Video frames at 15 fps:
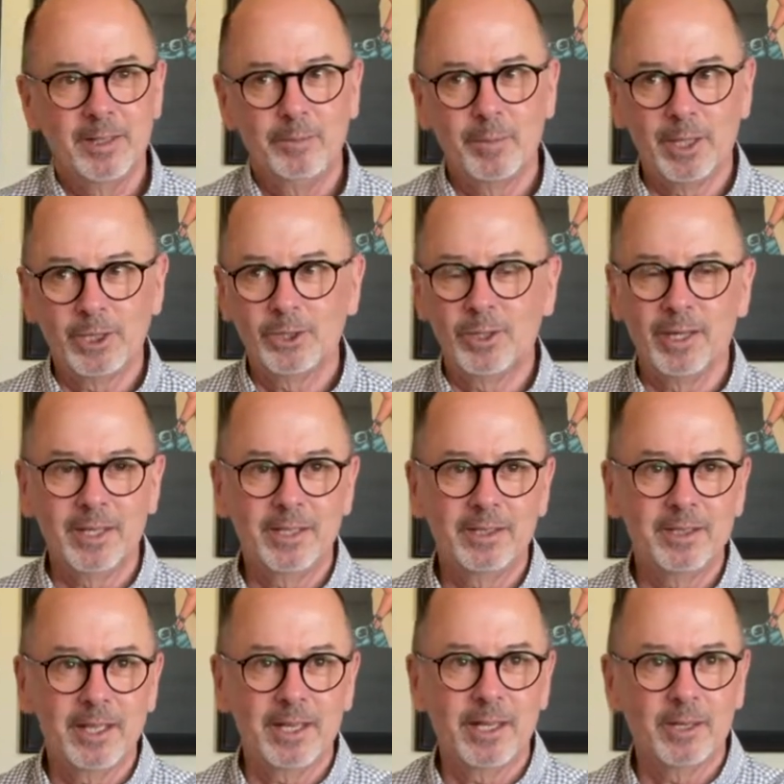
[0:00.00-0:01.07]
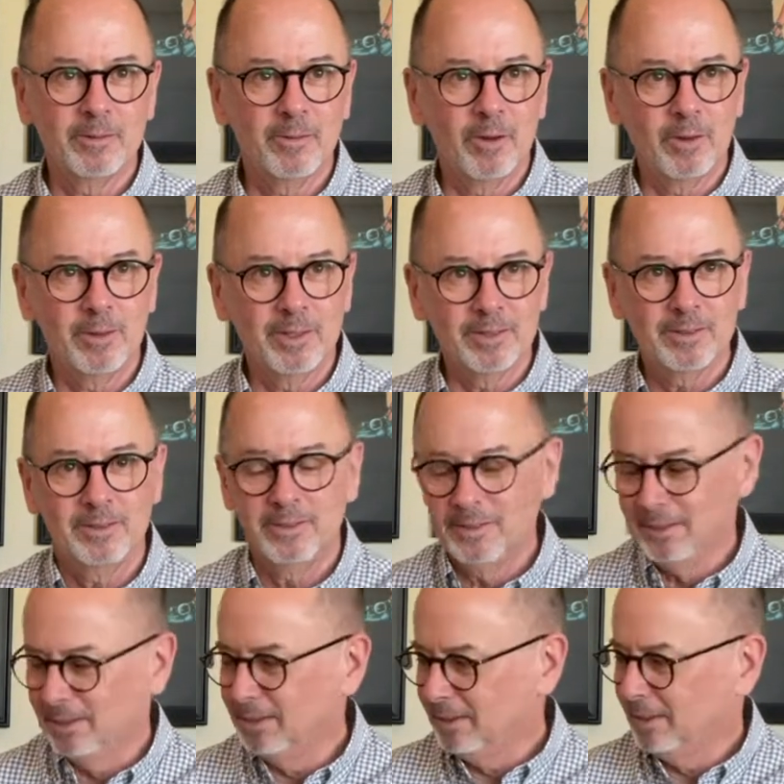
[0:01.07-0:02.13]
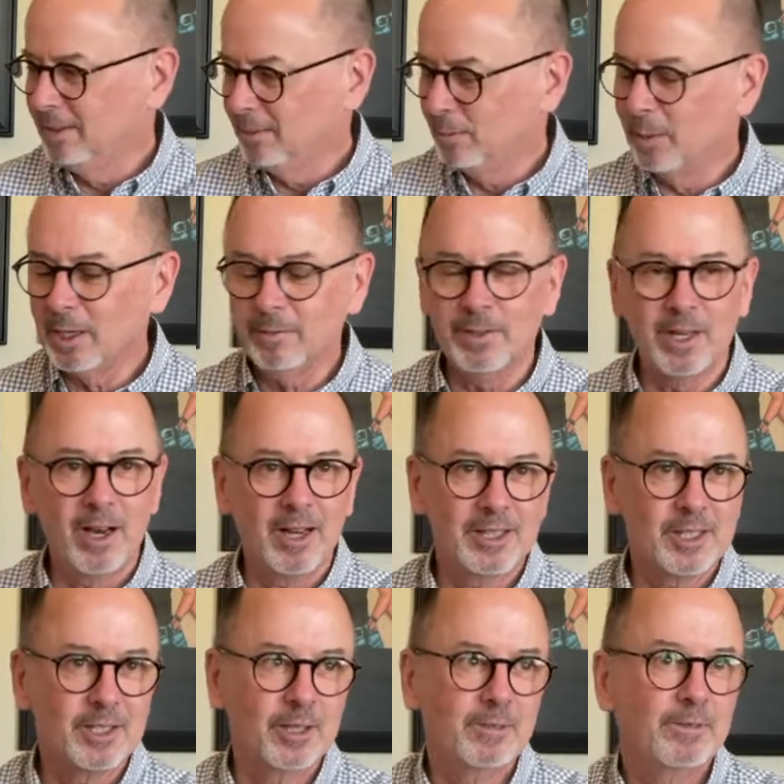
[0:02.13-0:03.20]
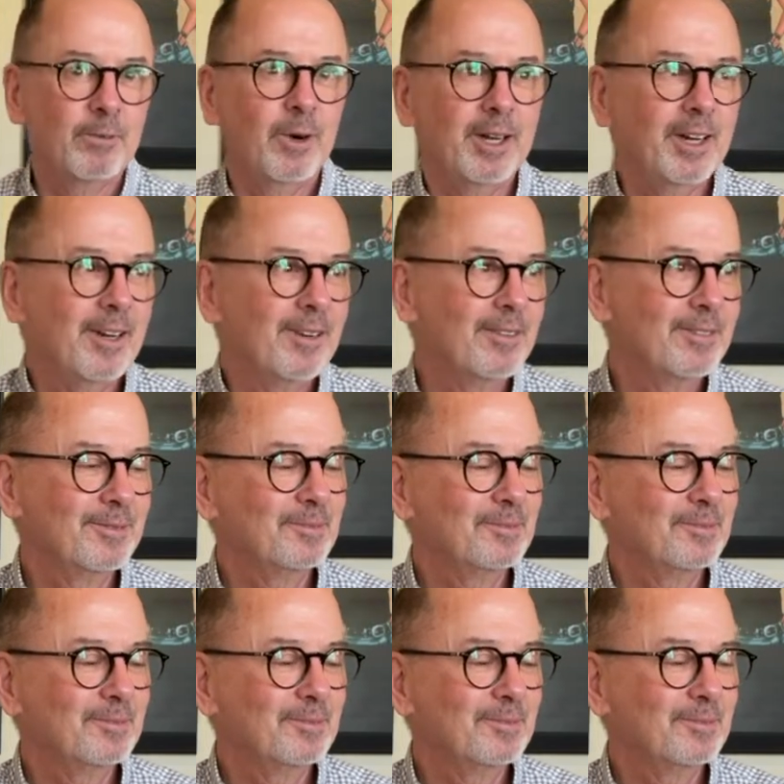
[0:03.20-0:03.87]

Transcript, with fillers: make sure I take care of all the relevant hot stuff right now.